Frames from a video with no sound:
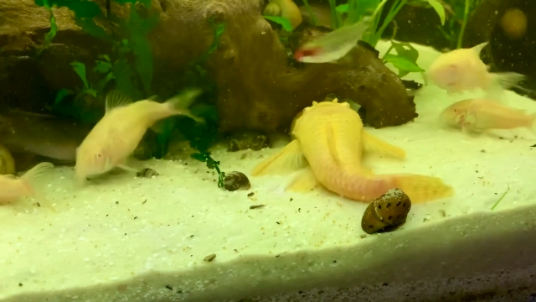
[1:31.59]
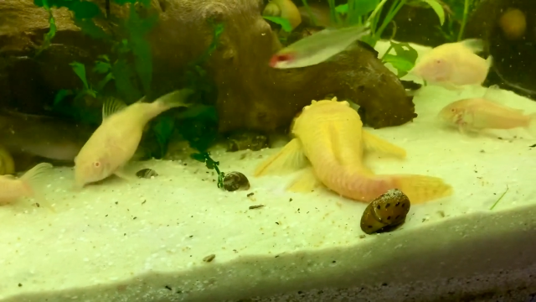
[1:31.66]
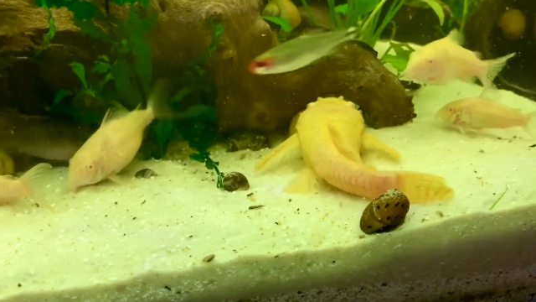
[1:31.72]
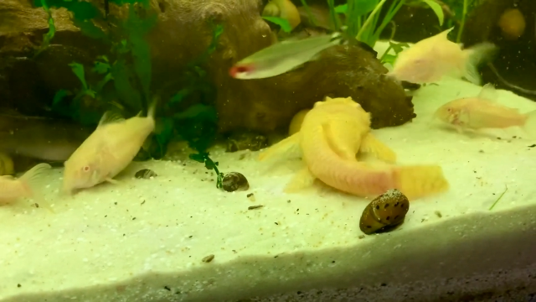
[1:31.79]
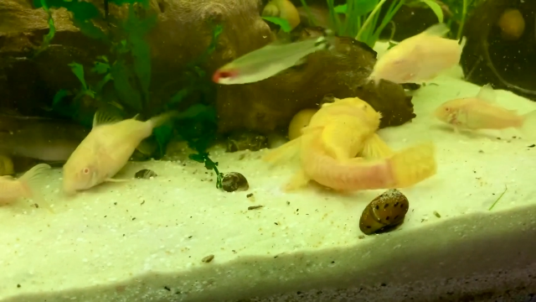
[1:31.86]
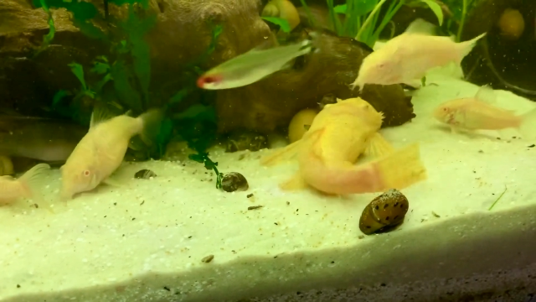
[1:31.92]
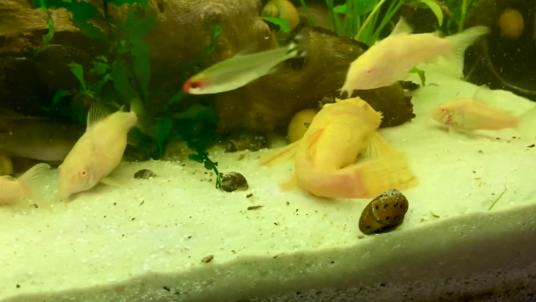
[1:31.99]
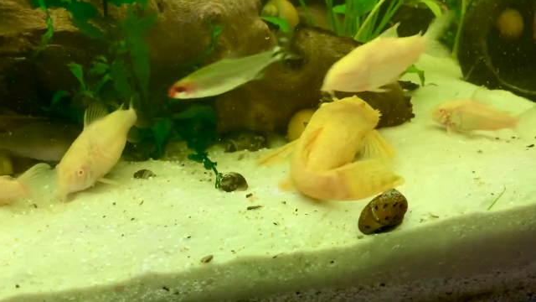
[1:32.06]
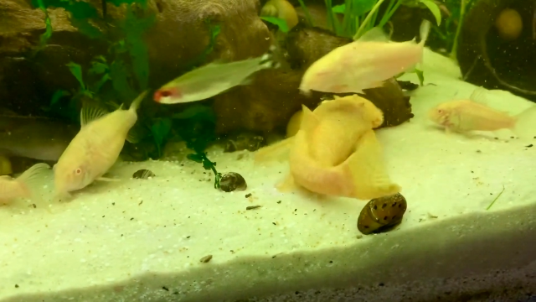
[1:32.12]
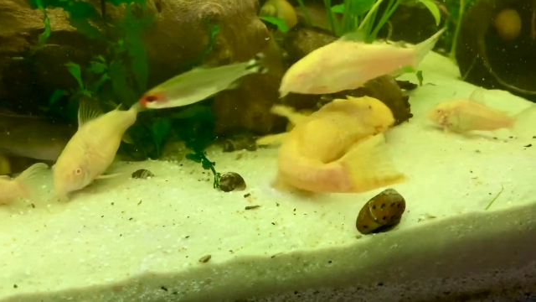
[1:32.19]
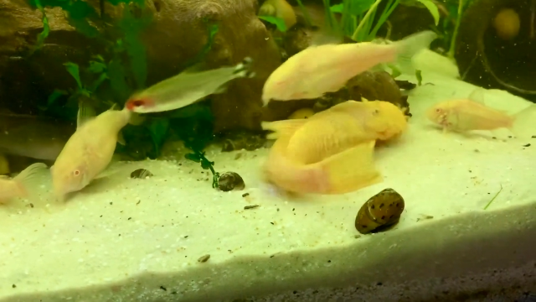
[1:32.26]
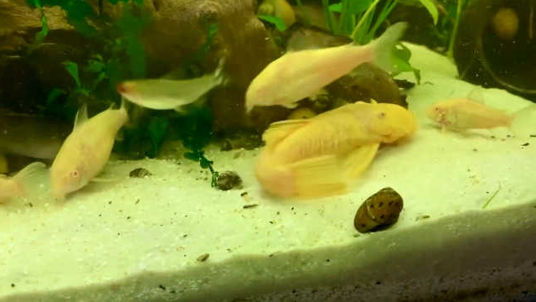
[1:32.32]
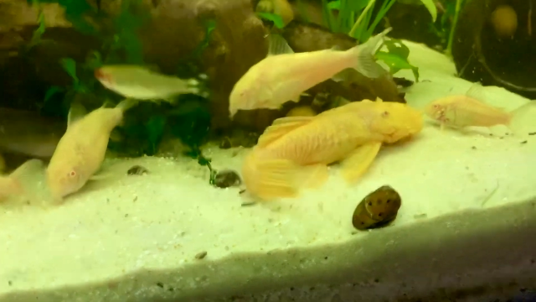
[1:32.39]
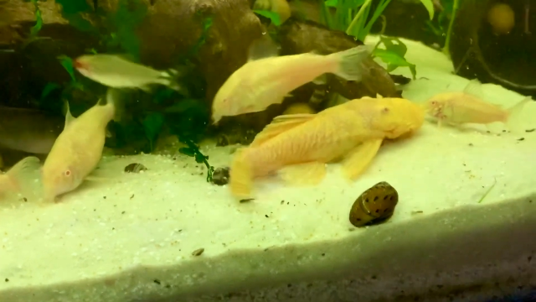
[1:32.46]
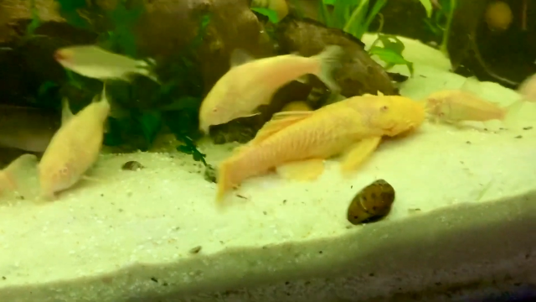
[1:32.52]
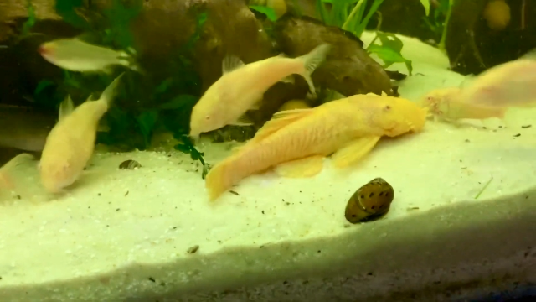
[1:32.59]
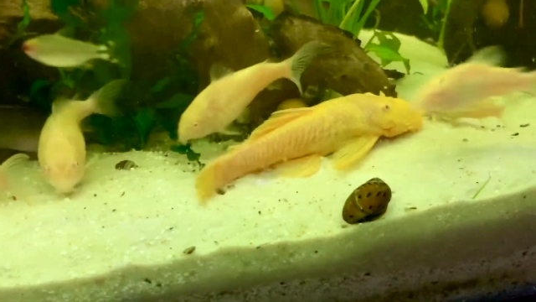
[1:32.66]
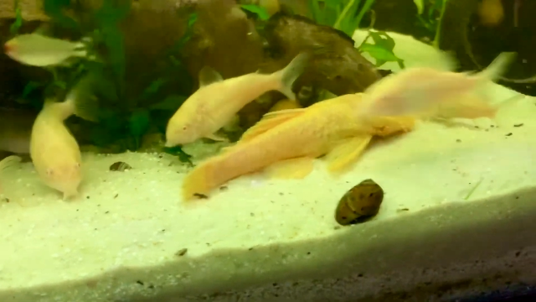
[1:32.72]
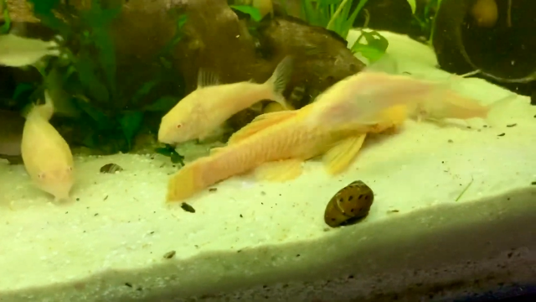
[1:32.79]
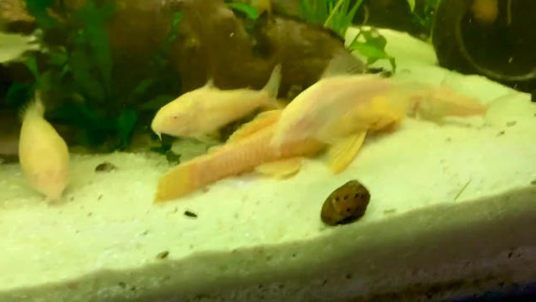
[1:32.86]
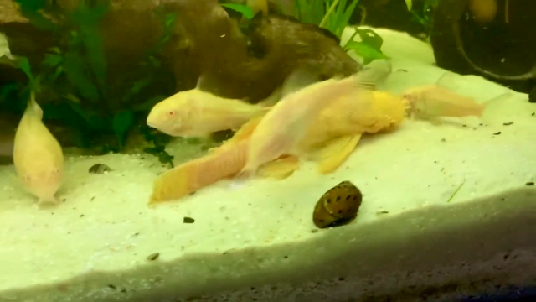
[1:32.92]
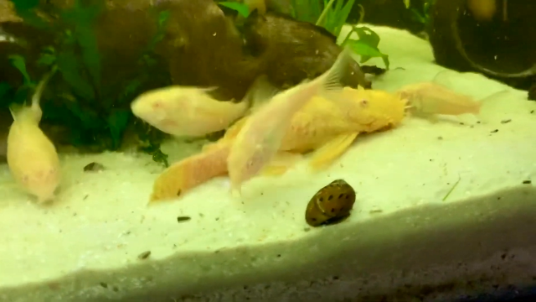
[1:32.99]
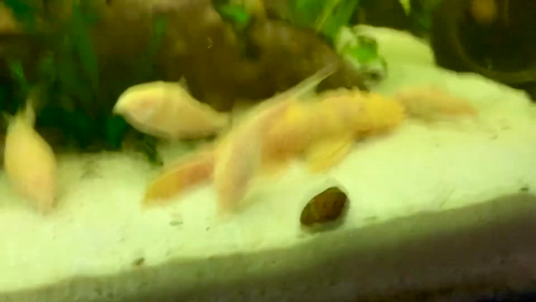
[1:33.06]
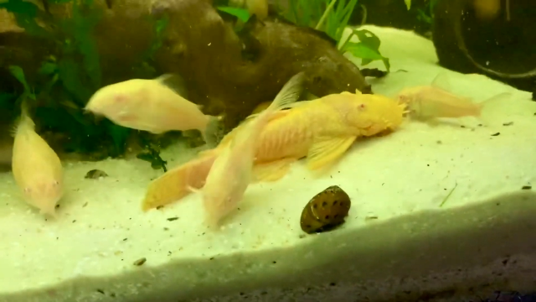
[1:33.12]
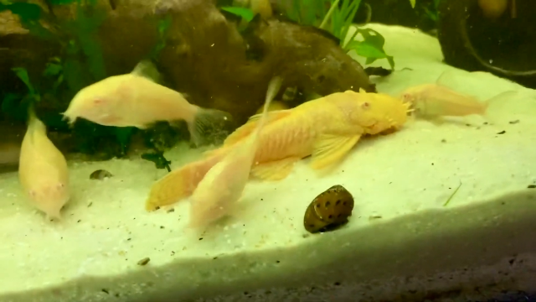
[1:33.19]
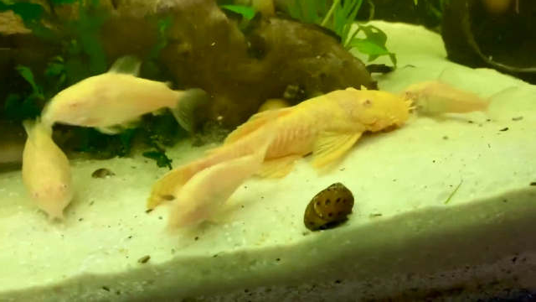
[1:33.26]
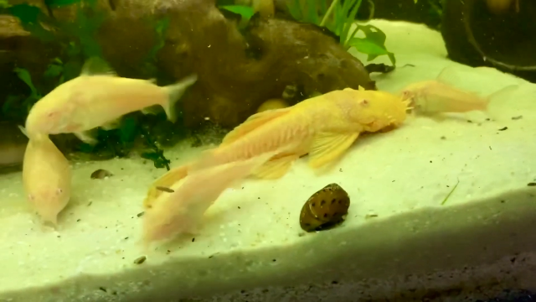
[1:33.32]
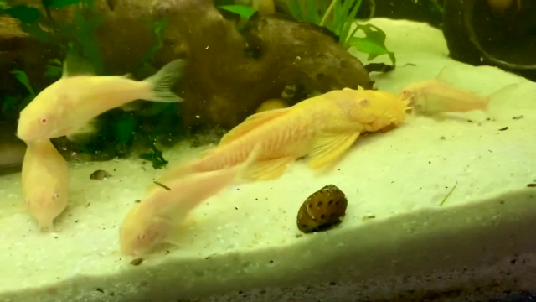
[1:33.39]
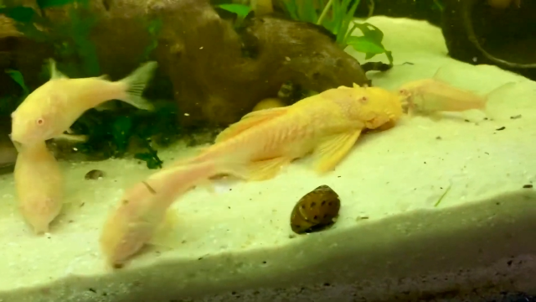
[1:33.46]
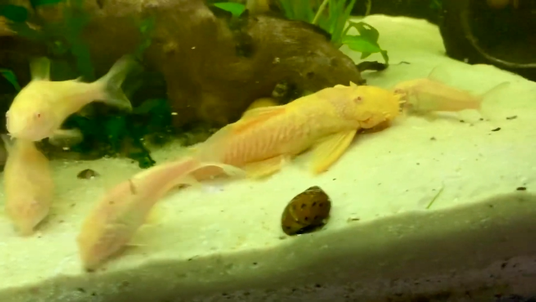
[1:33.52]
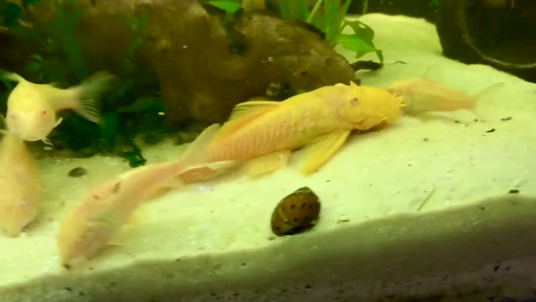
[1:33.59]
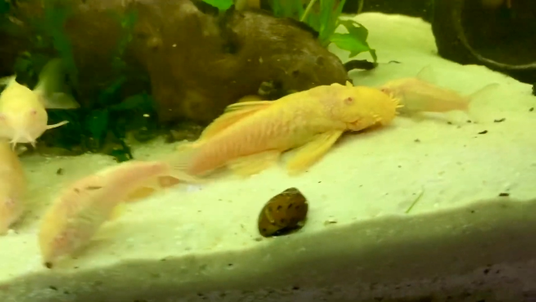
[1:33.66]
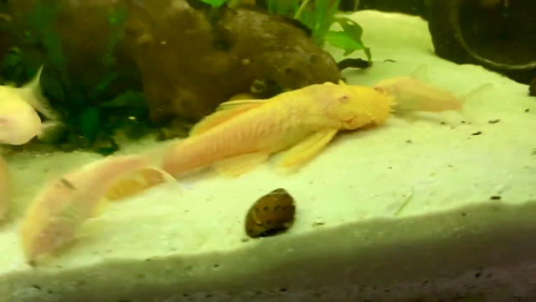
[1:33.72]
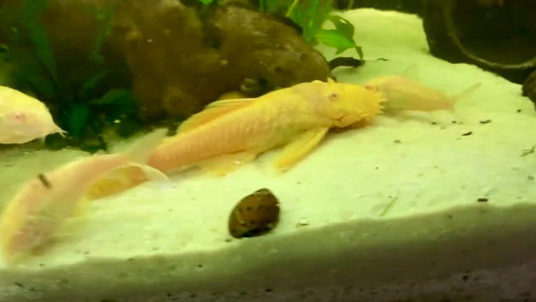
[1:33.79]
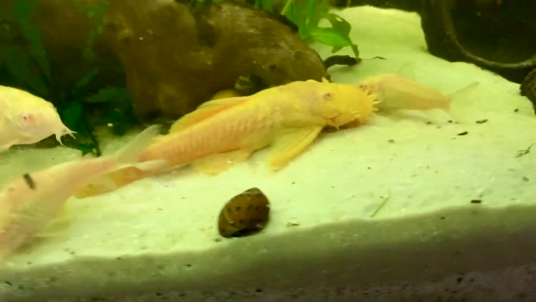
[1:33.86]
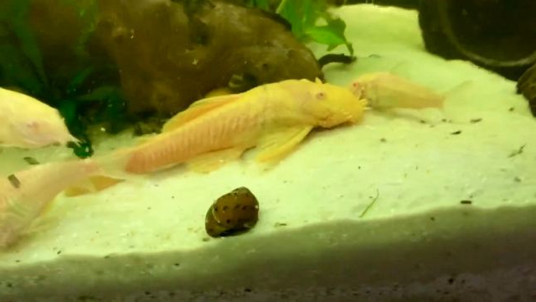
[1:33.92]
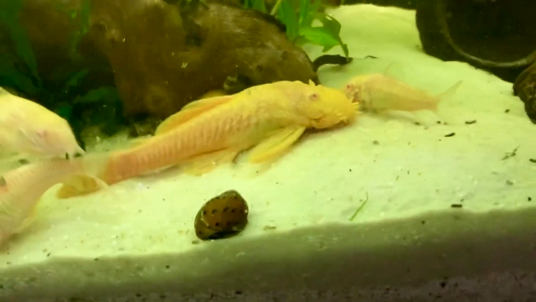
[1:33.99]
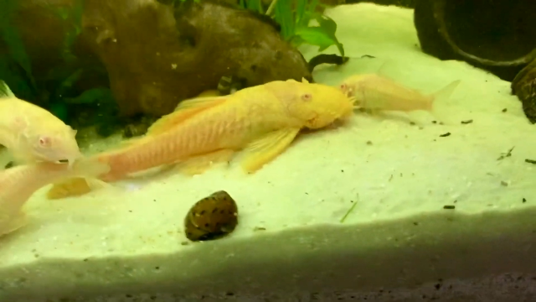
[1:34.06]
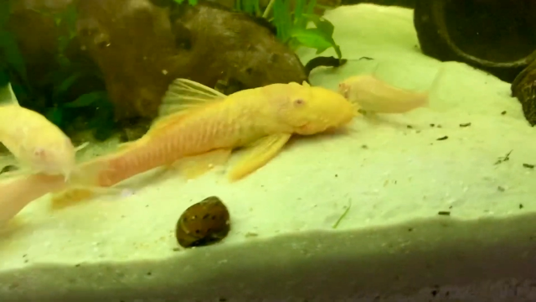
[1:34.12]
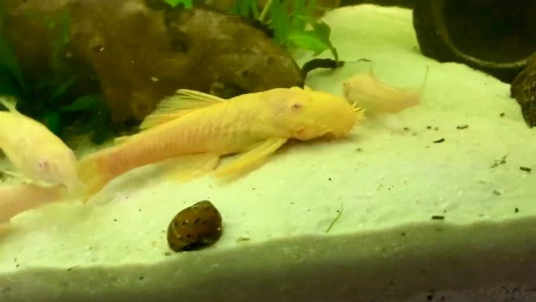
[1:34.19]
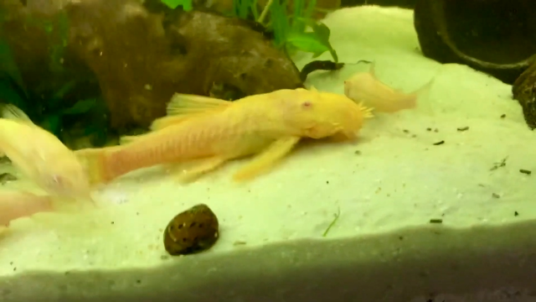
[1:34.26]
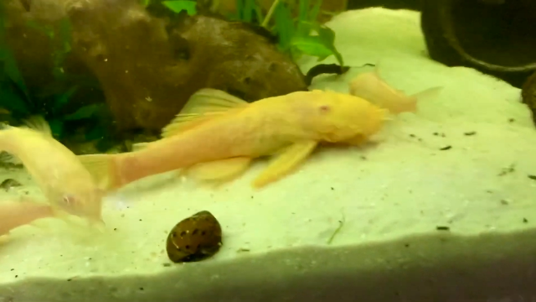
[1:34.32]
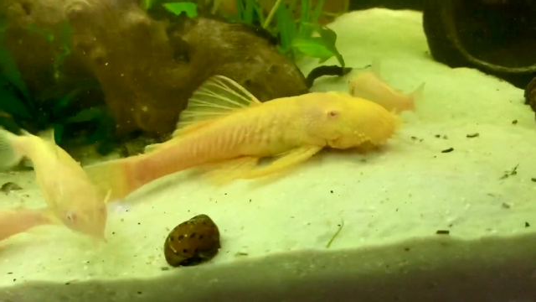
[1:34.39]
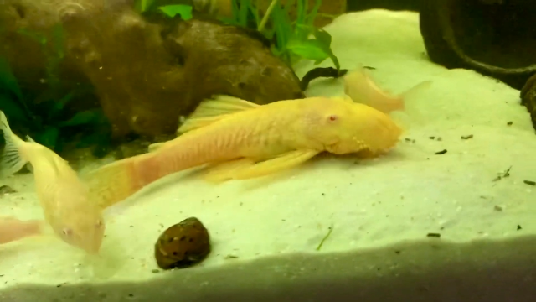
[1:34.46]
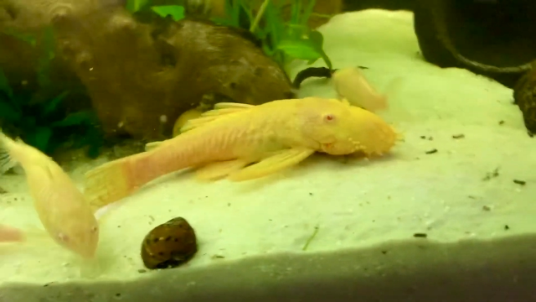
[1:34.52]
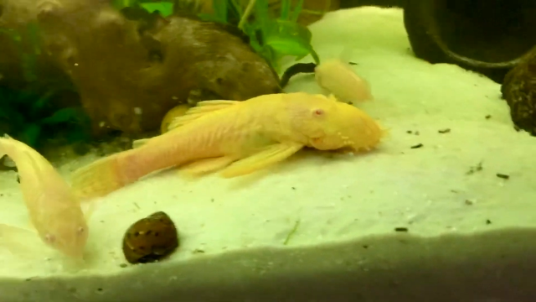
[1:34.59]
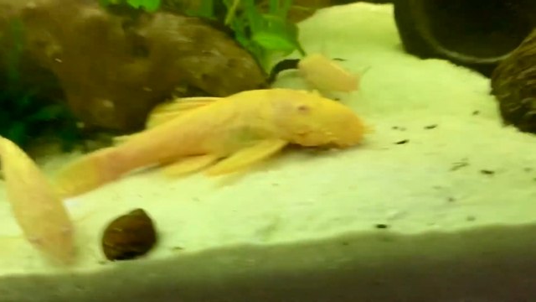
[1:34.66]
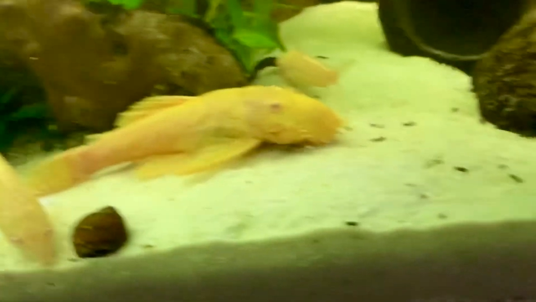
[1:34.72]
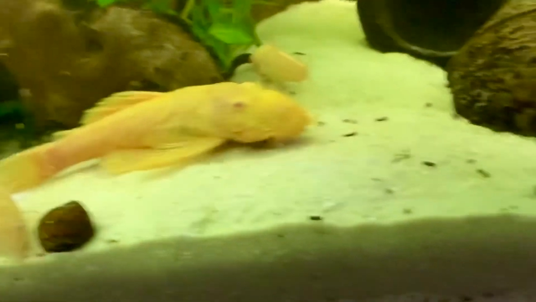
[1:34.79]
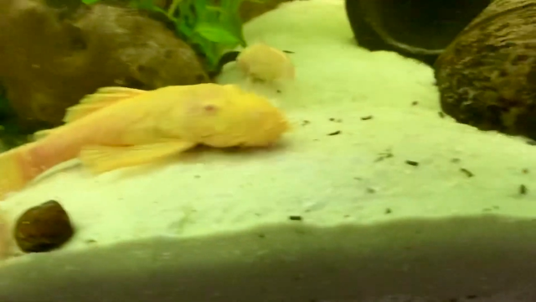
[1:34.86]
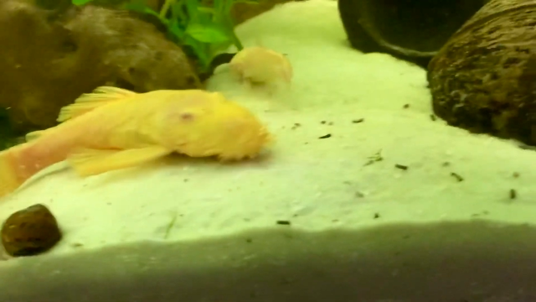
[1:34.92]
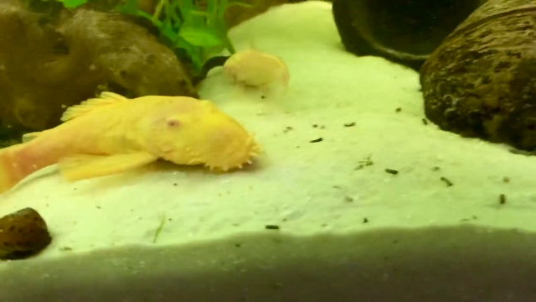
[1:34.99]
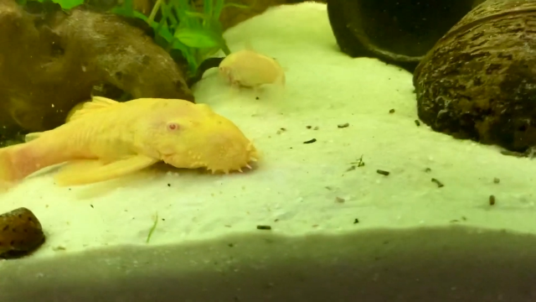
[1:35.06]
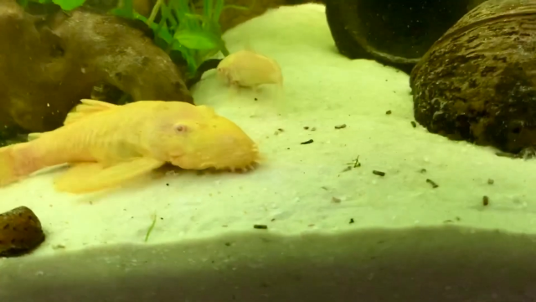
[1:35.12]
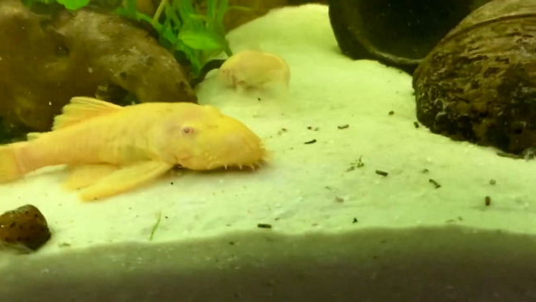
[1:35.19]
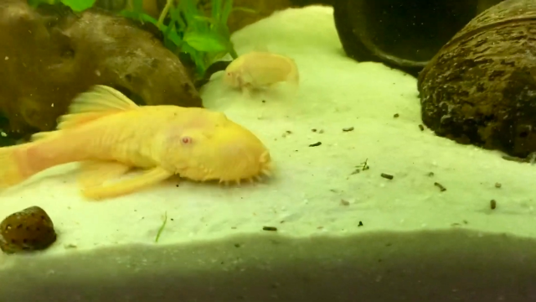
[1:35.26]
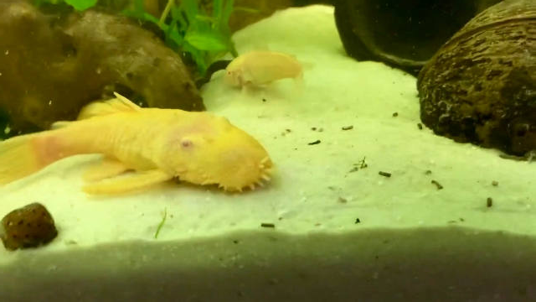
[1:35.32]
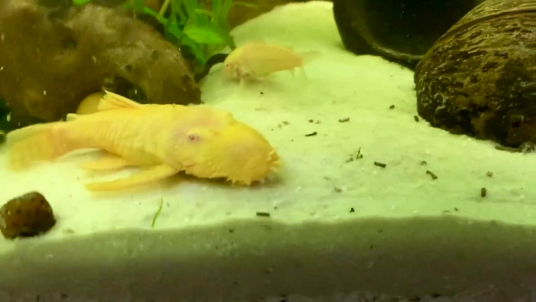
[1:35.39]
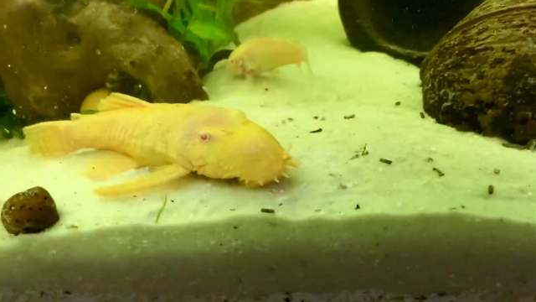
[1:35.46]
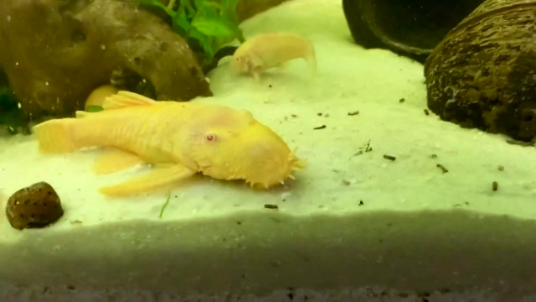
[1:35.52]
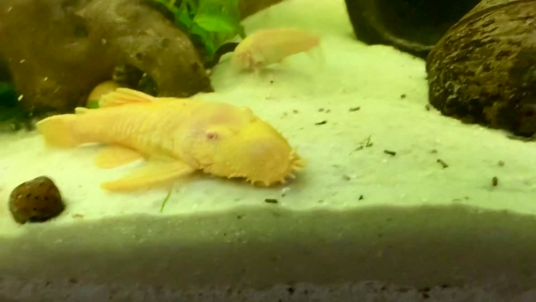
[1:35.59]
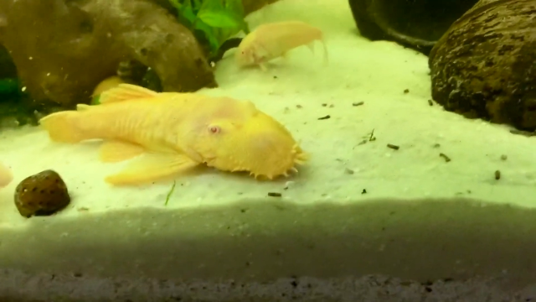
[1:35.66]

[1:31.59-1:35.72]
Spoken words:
(no speaker visible)